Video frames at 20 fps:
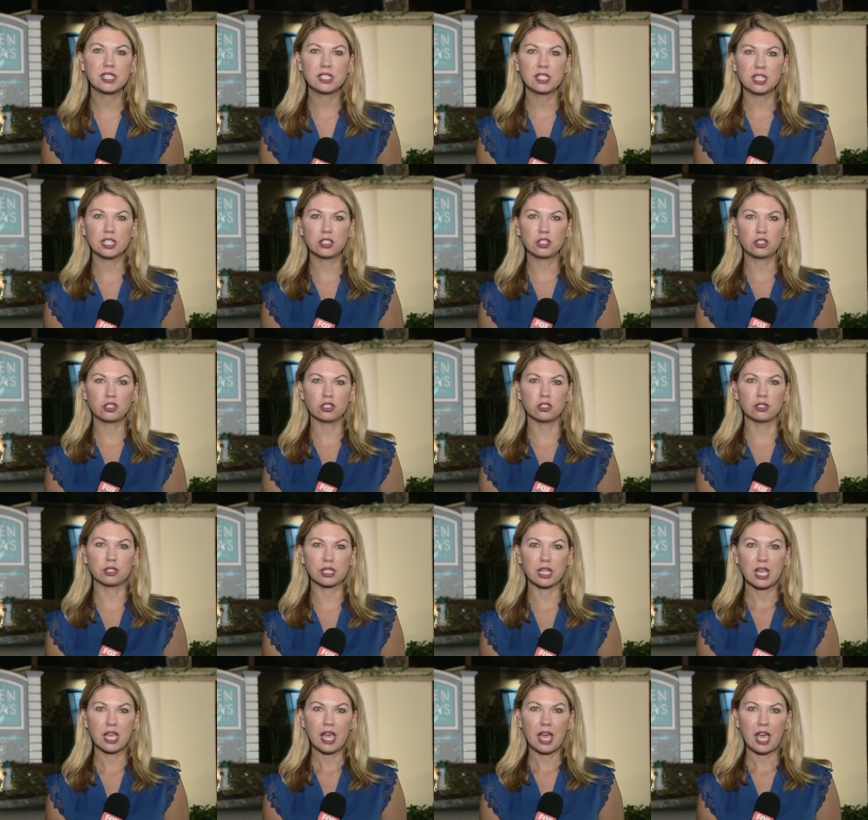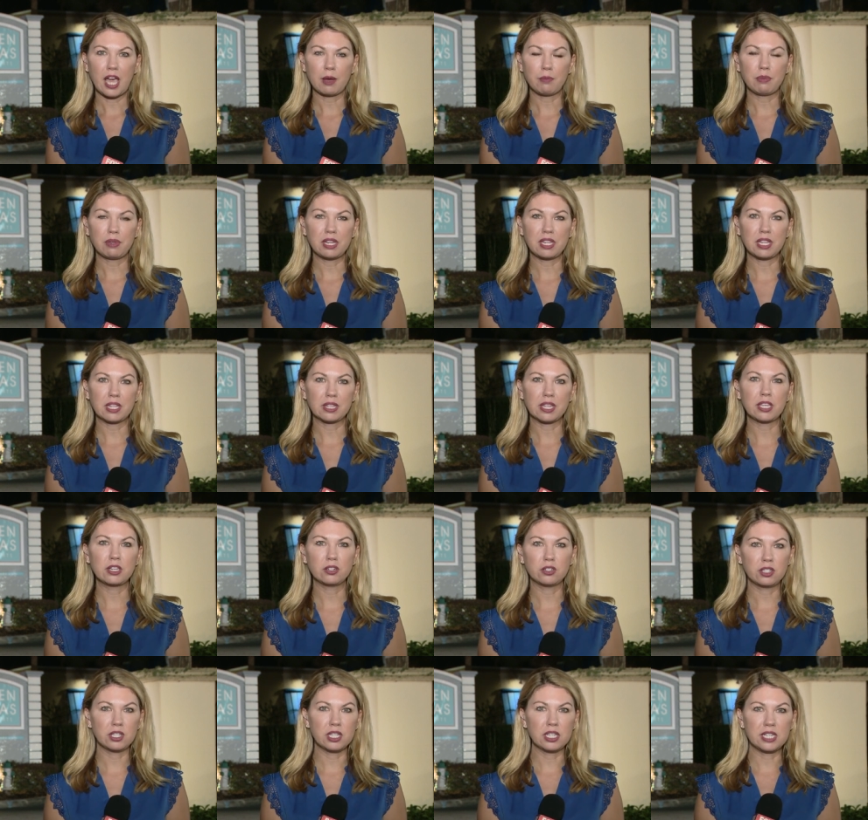signatures. Happening
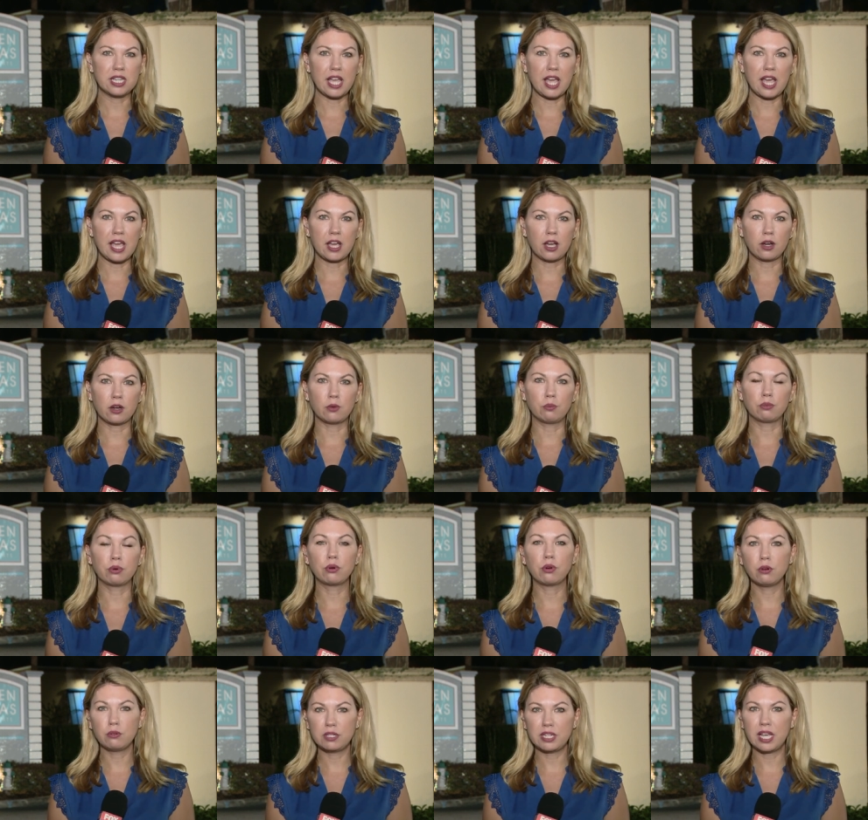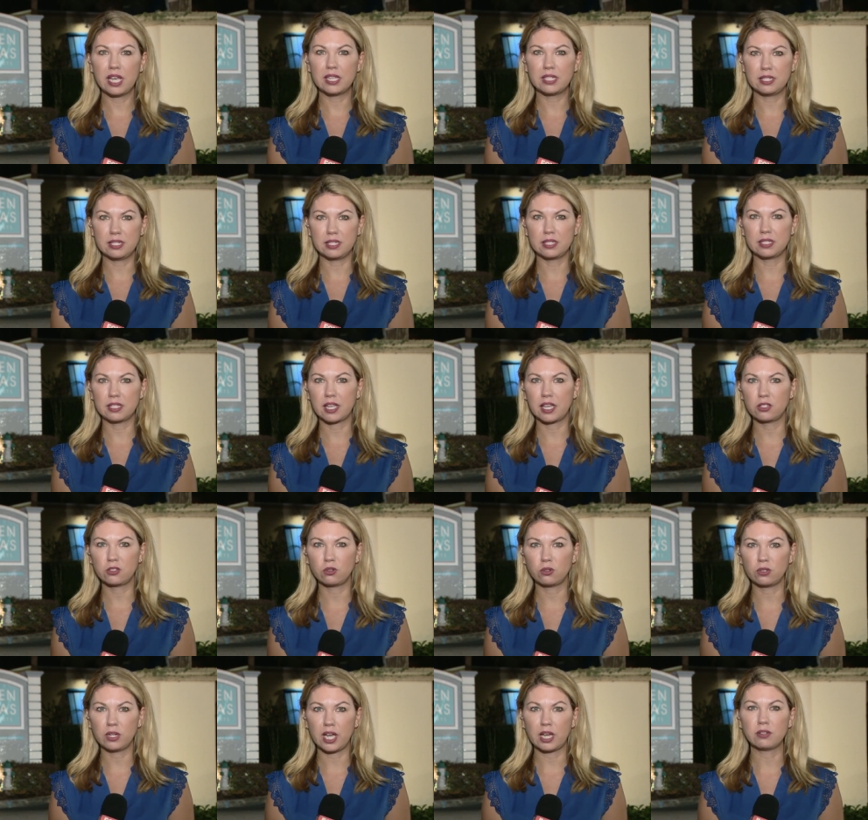later today, a protest is
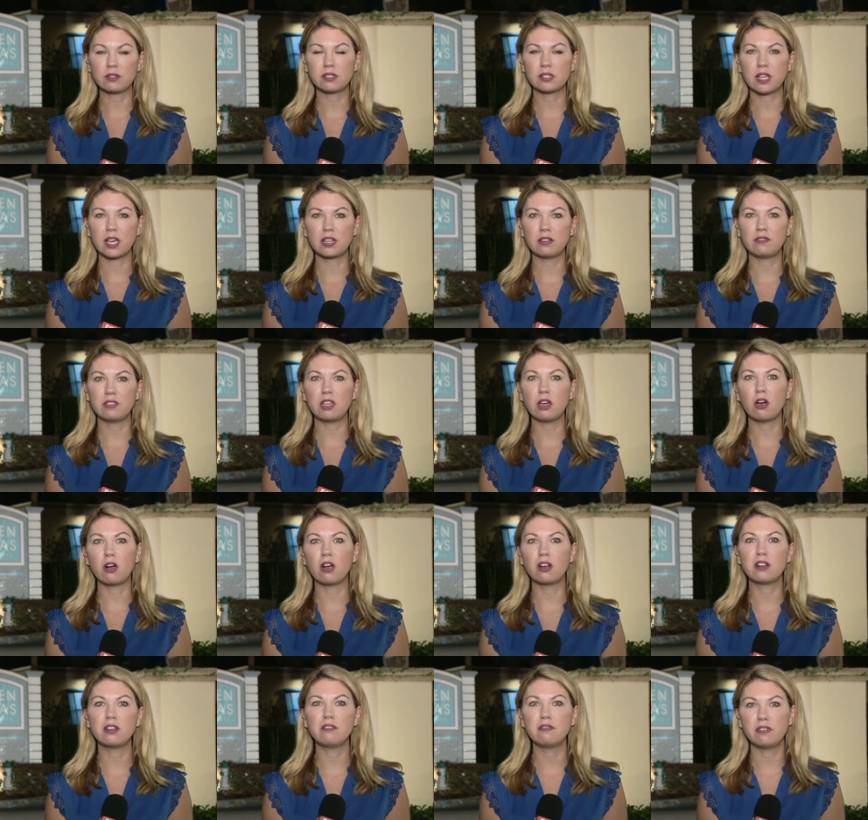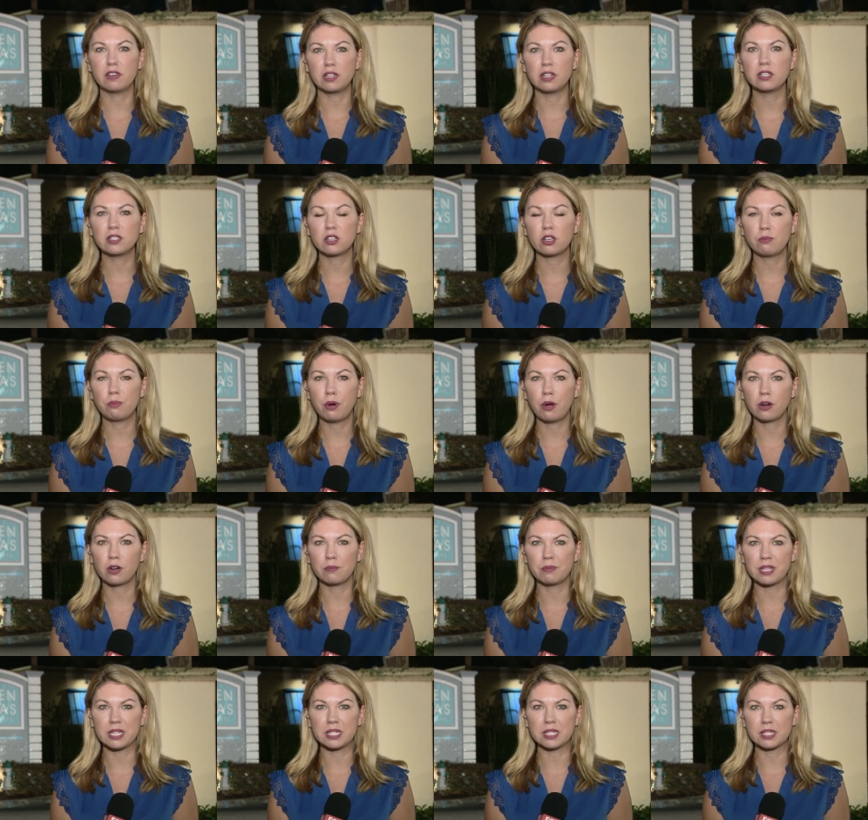scheduled outside of the Arden Villas
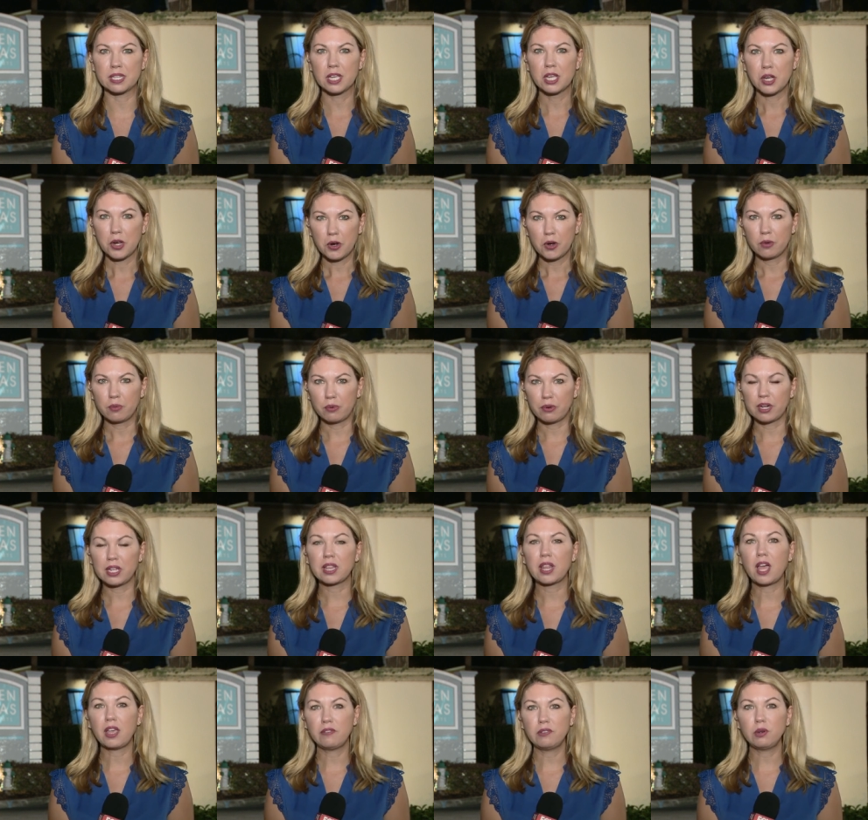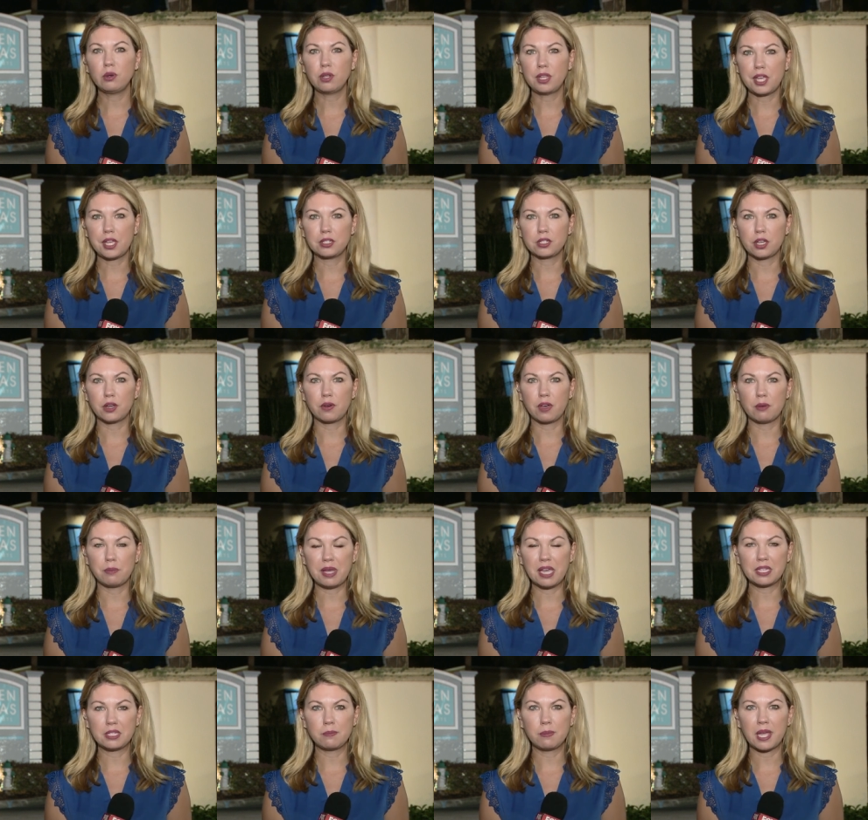apartments. Reporting live in Orlando,
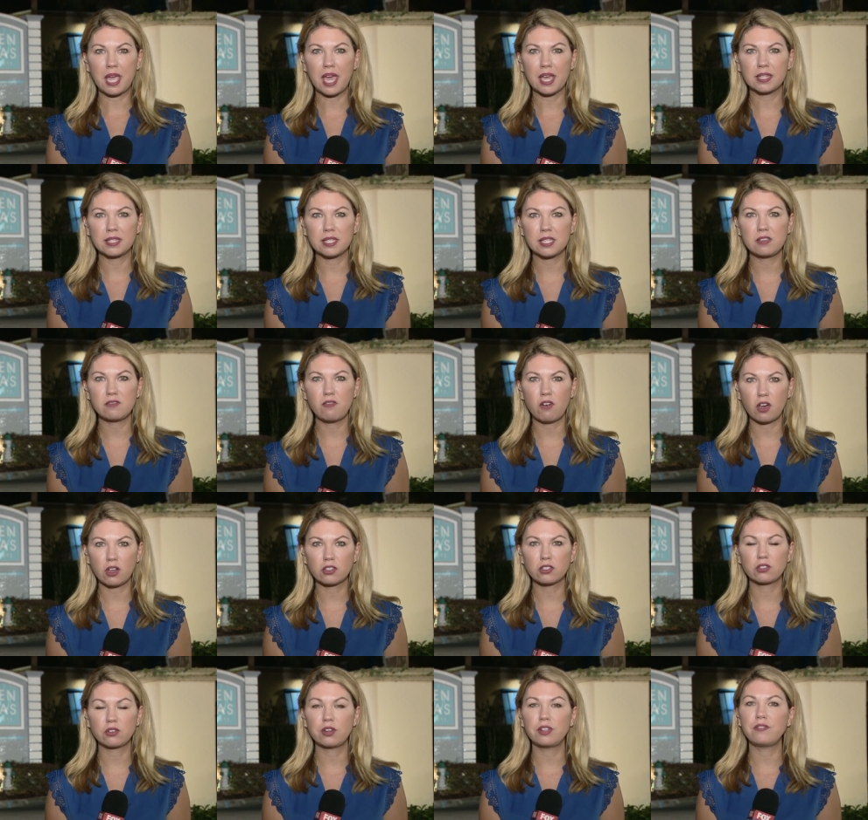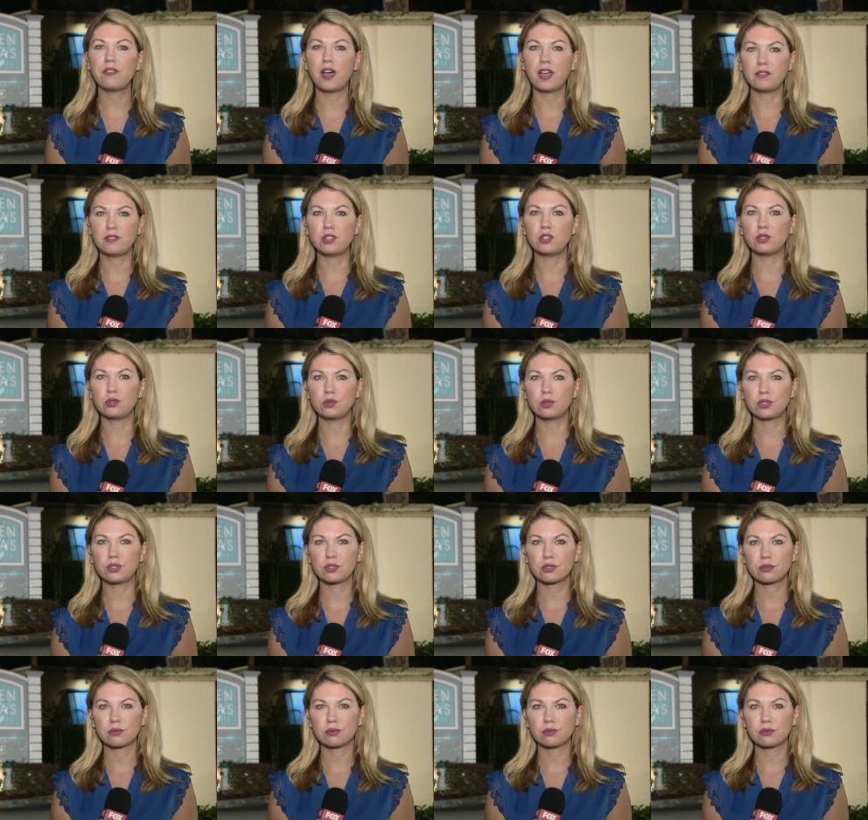Amanda Amanda McKenzie, Fox 35 News.